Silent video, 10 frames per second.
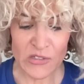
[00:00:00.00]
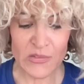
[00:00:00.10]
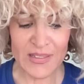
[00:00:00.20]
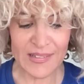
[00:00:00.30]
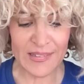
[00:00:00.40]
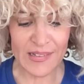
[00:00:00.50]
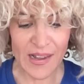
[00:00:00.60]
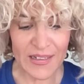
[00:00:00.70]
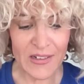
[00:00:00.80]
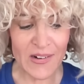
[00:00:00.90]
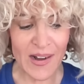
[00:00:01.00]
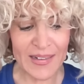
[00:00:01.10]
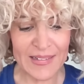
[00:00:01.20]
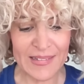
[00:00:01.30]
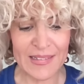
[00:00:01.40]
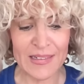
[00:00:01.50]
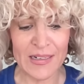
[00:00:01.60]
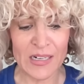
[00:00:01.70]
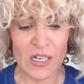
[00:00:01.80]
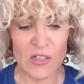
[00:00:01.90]
So this entire
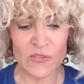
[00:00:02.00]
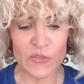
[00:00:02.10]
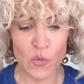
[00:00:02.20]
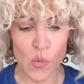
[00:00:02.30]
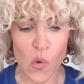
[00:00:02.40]
idea of the